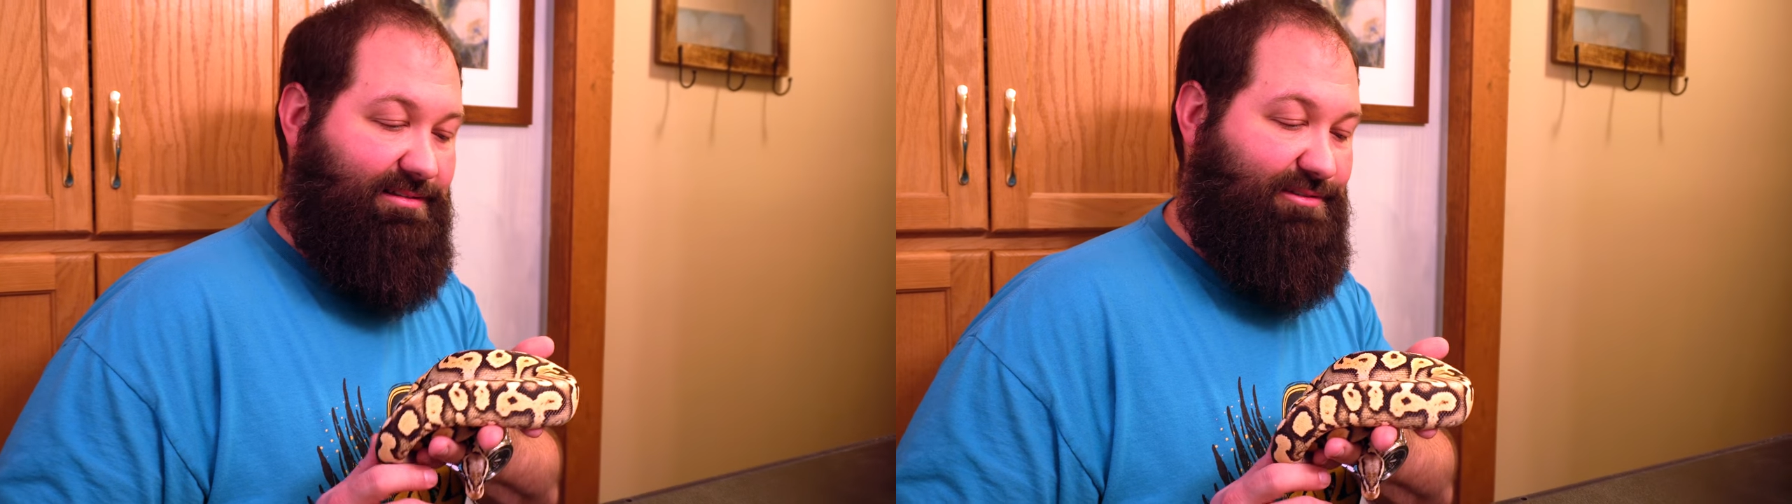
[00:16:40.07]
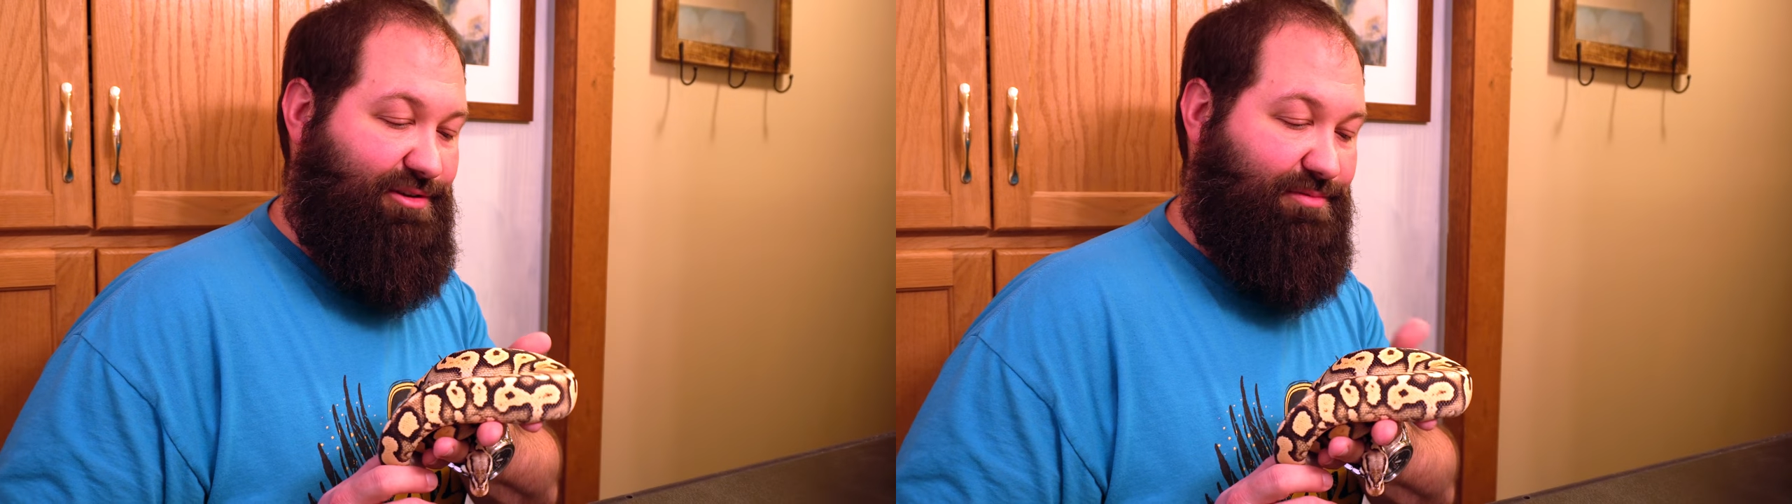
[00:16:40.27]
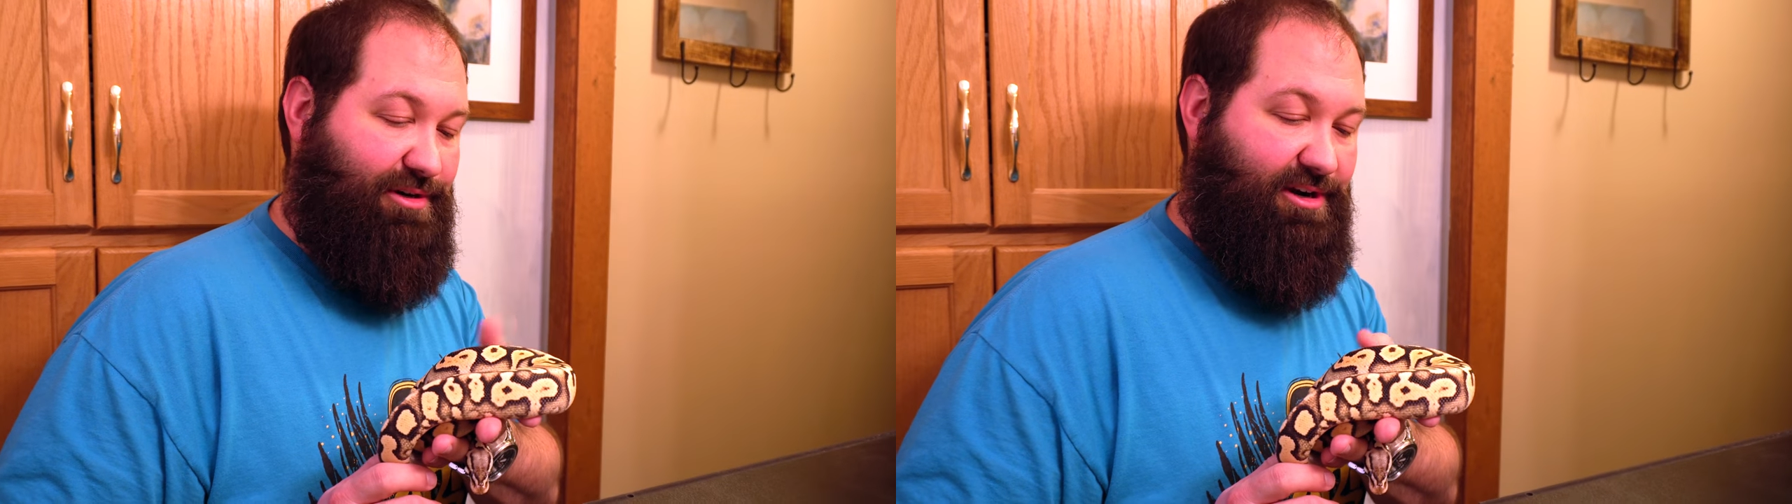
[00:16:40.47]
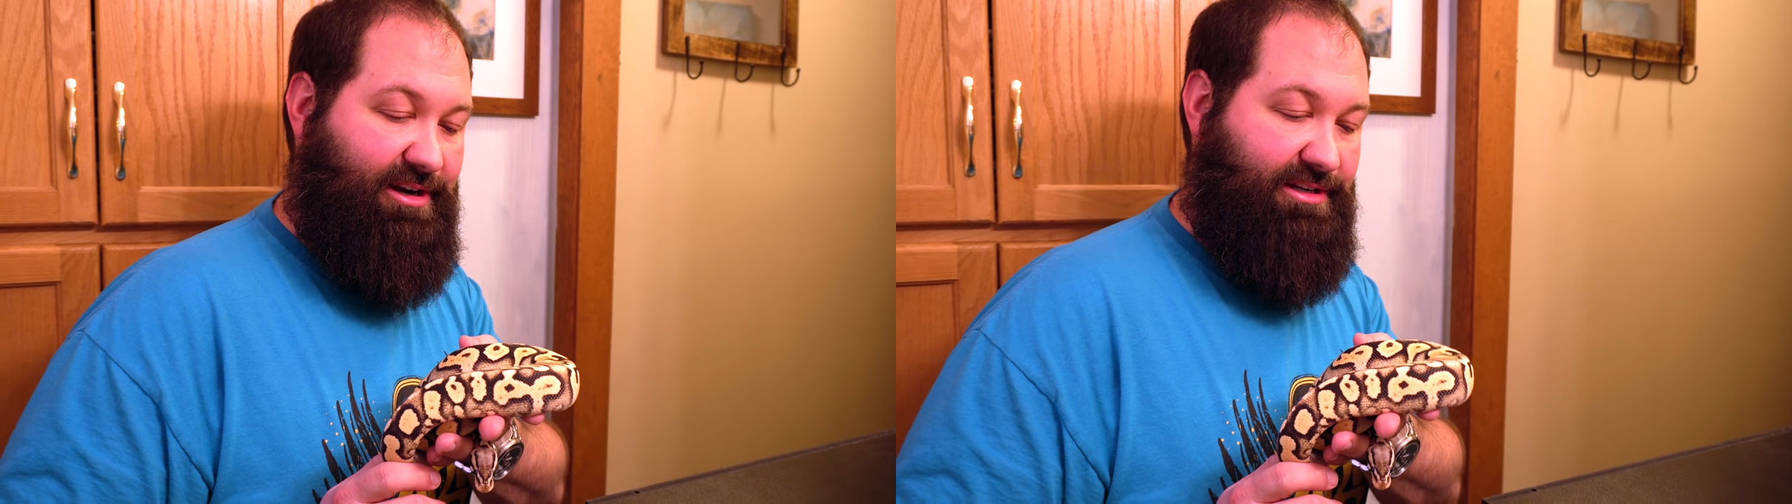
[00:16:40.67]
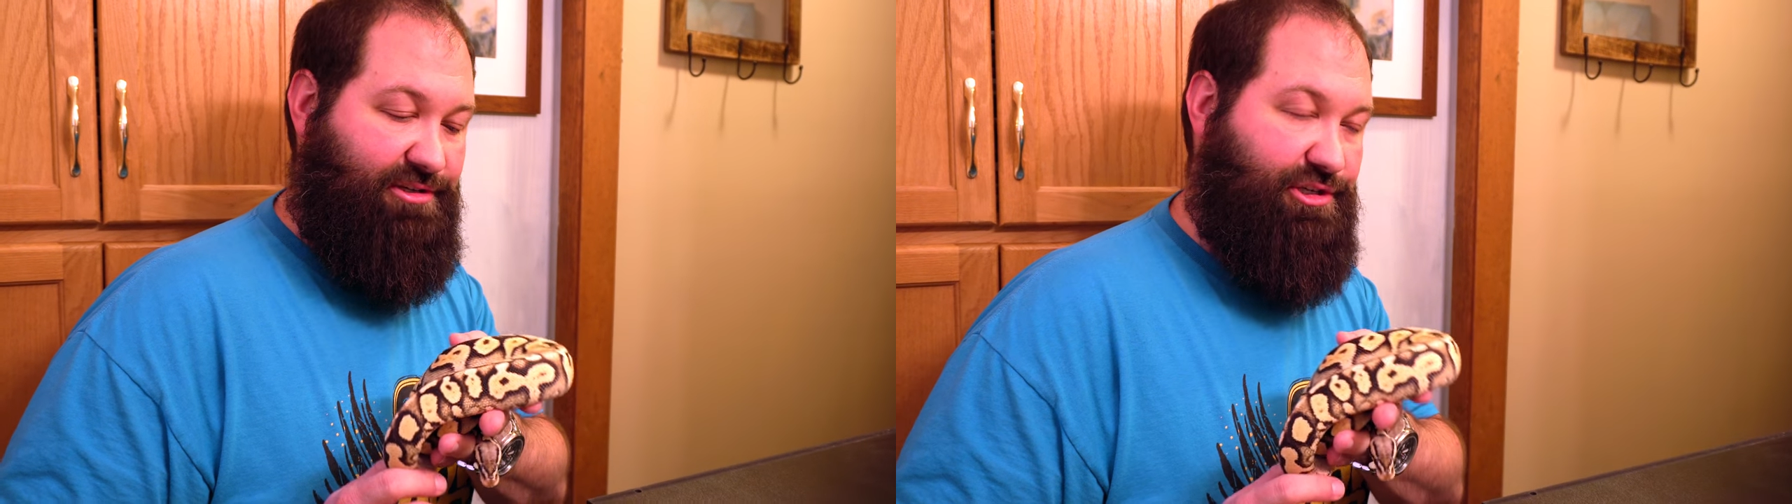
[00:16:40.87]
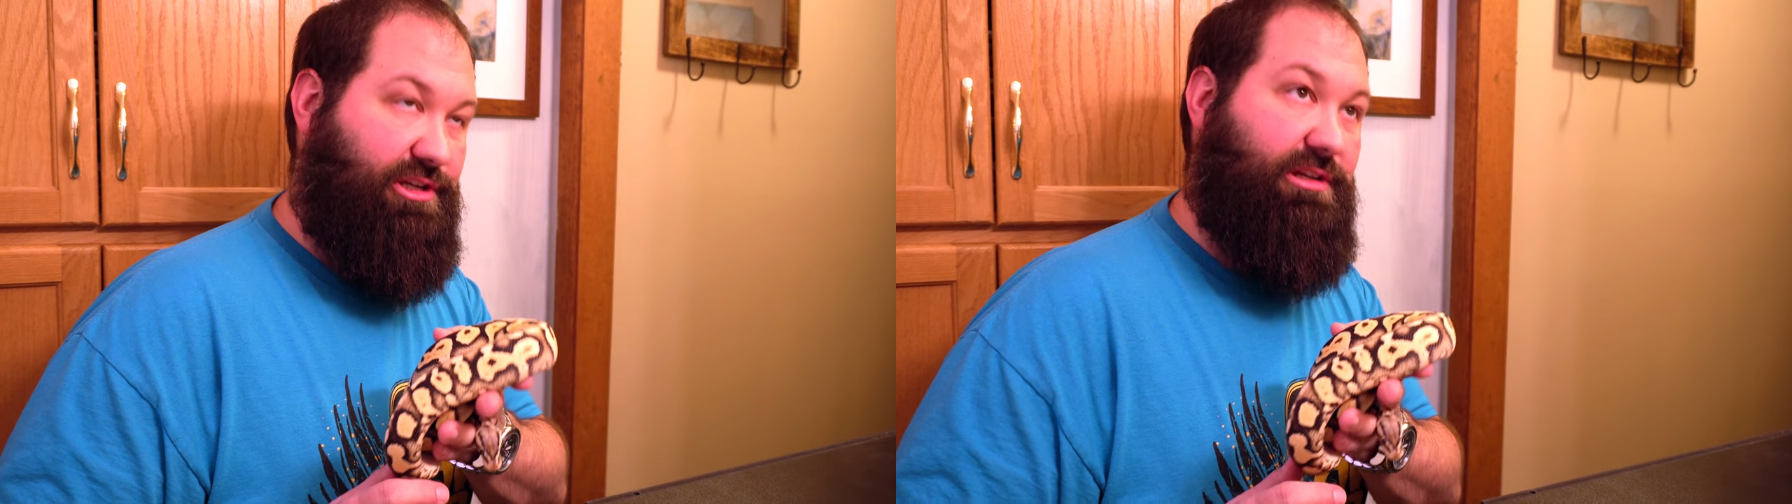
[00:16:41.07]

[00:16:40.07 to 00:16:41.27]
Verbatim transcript: Super orange? In